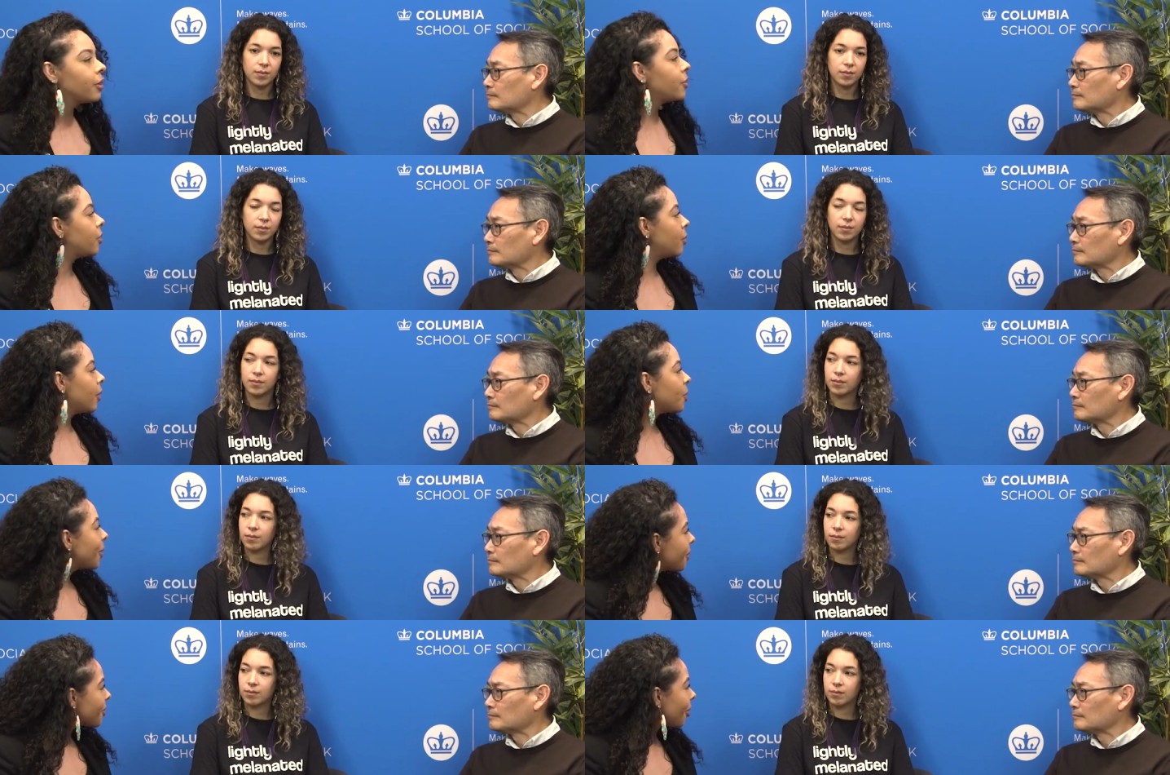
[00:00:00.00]
Speaker 1: you to
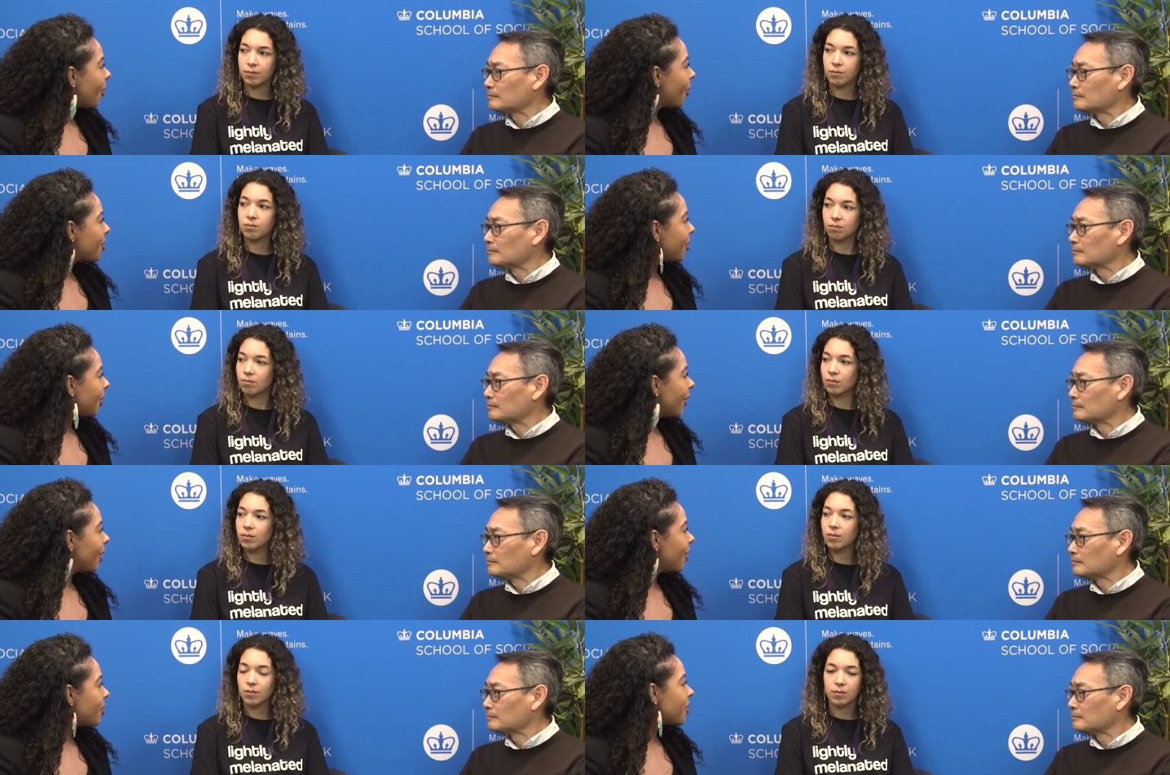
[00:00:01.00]
experience our culture
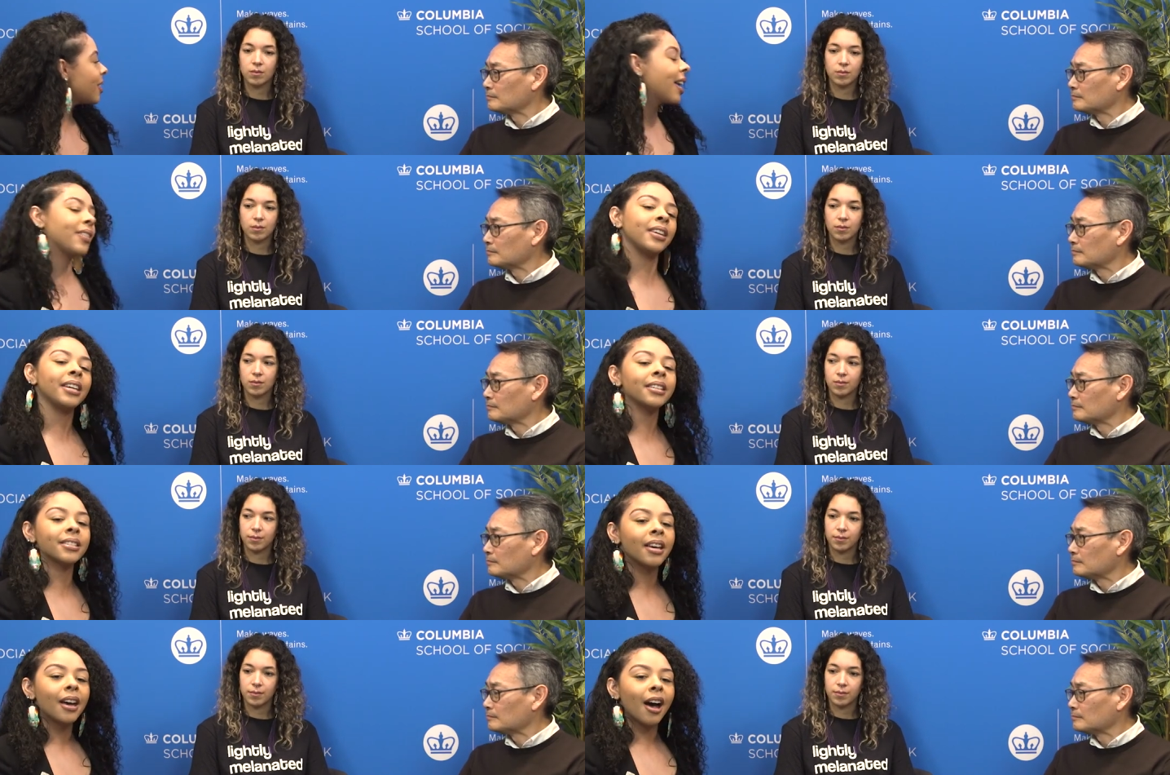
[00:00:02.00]
and understand the
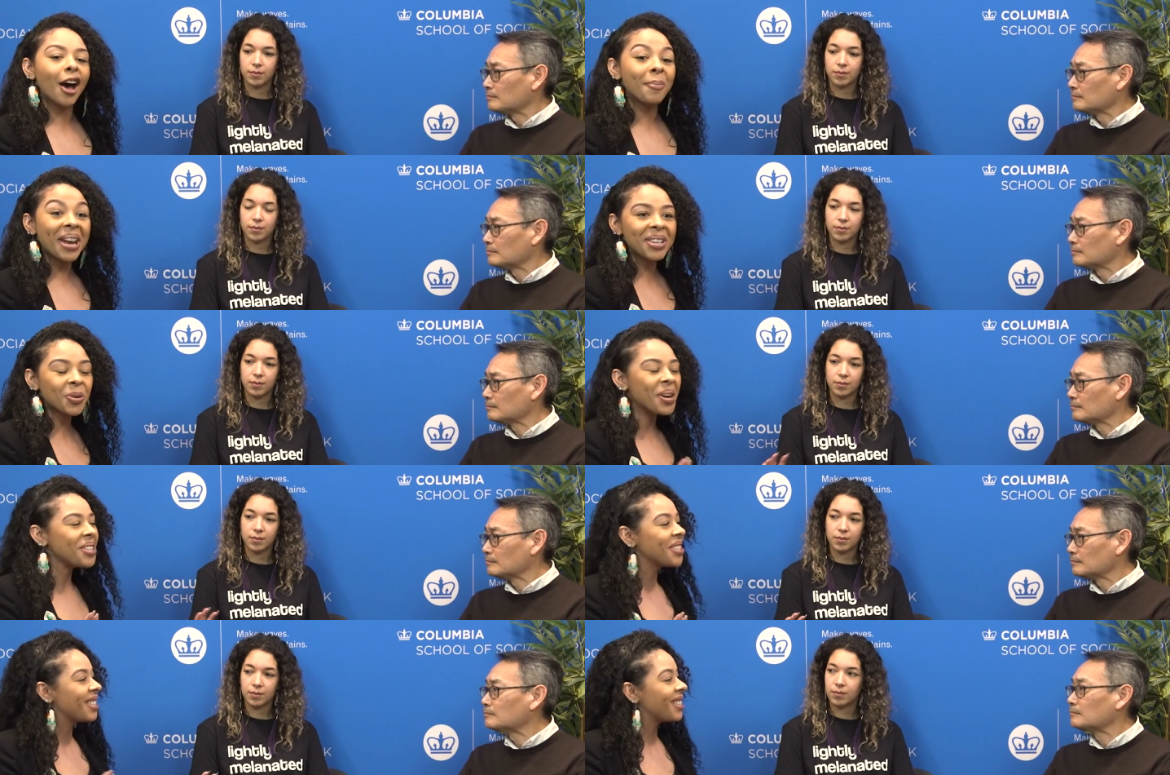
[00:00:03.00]
needs um, and ask
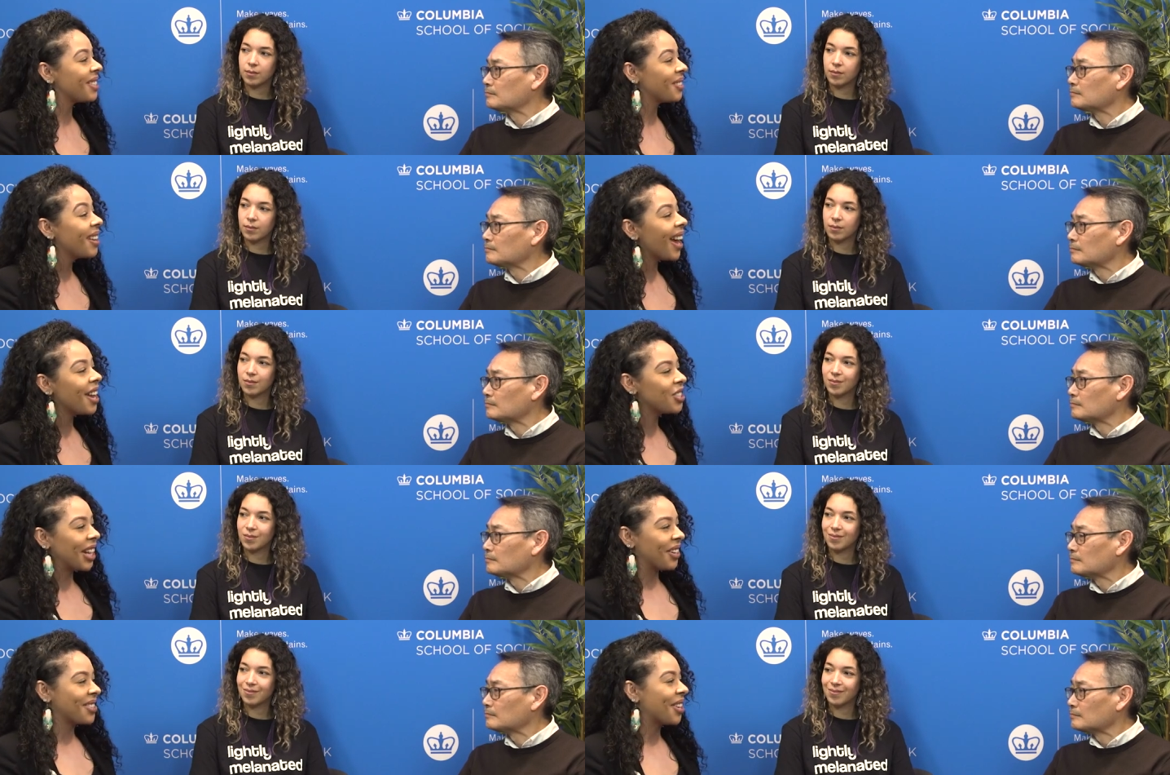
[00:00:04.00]
questions and
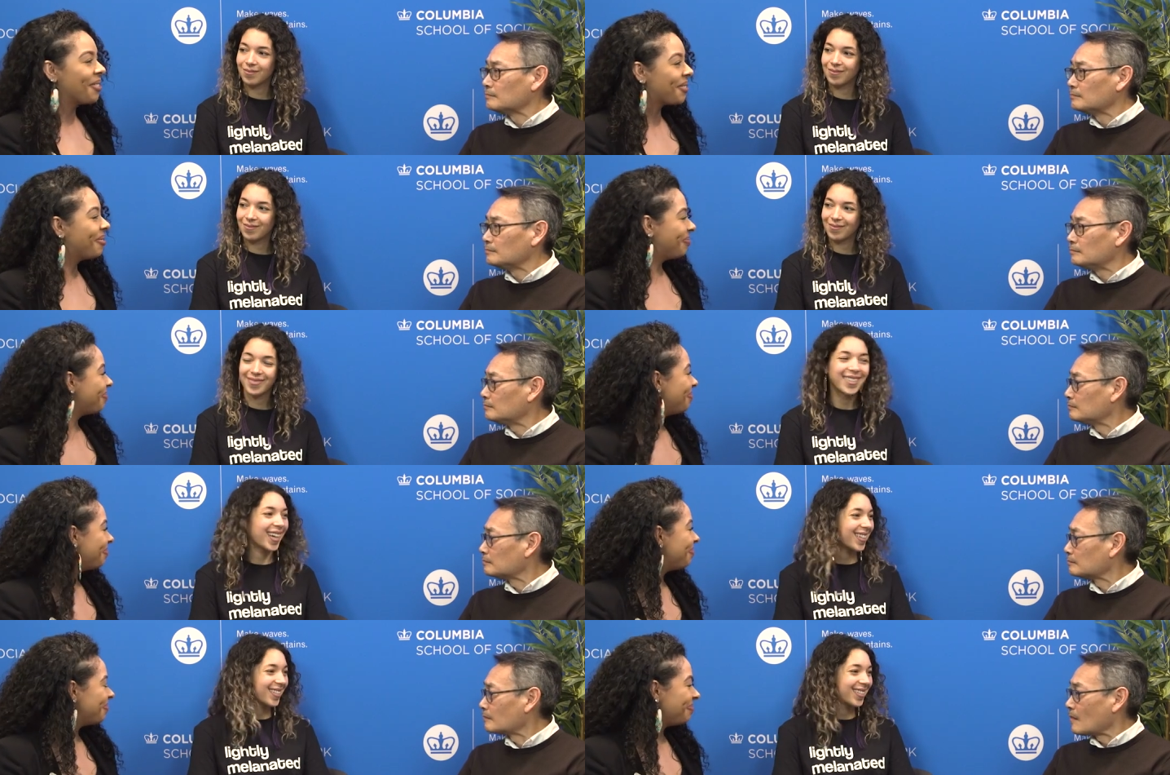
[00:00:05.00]
educate yourself.
Speaker 2: Mm.
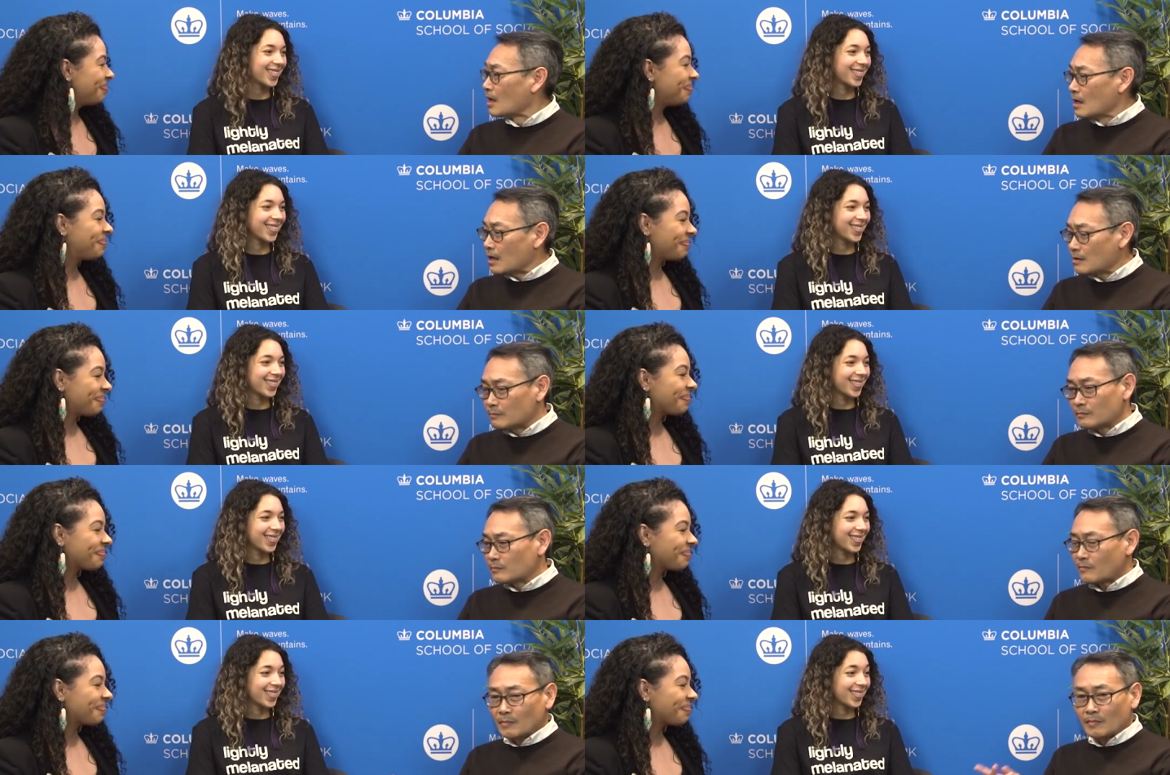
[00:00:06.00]
I,
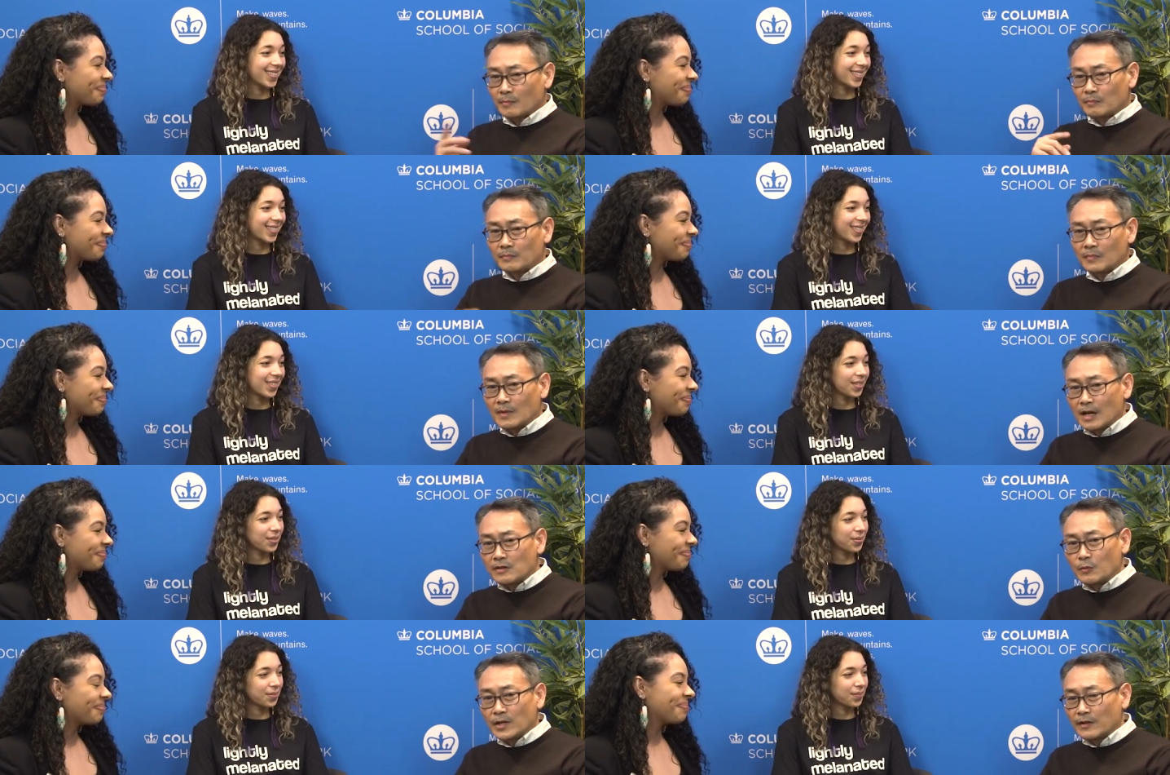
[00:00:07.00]
I
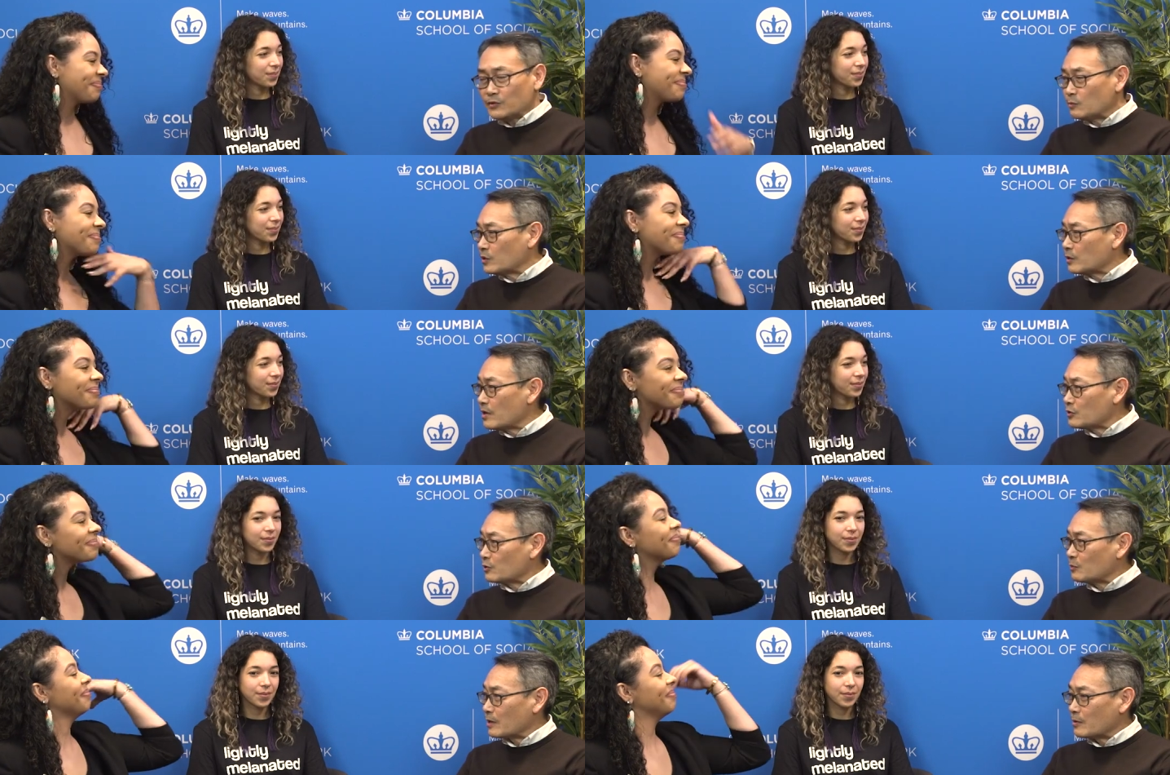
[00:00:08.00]
know we have some more
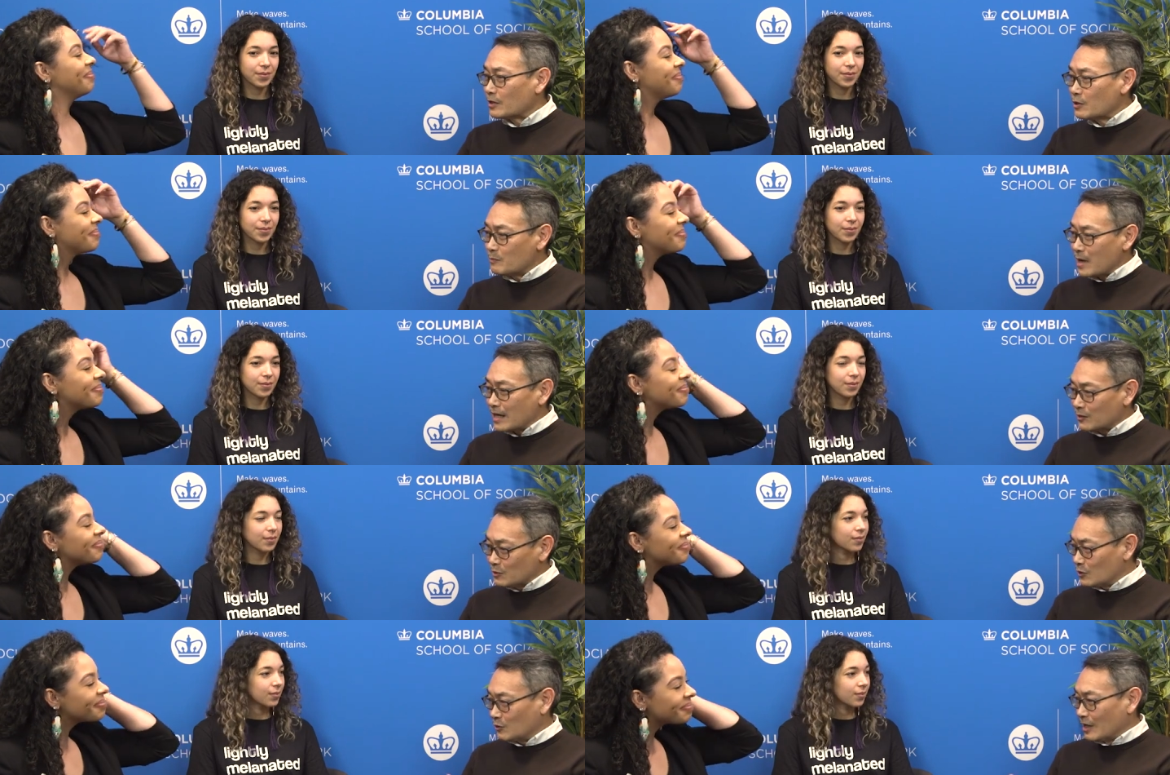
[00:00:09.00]
questions, but I want to go back to
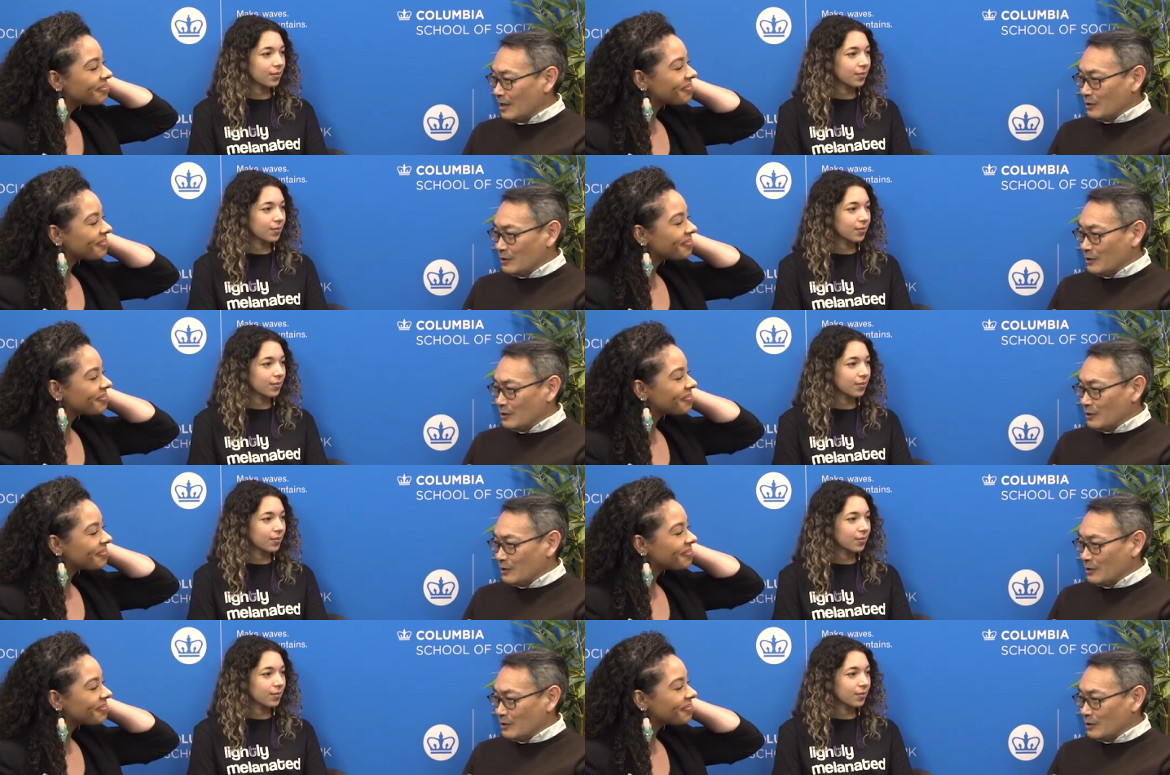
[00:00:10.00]
just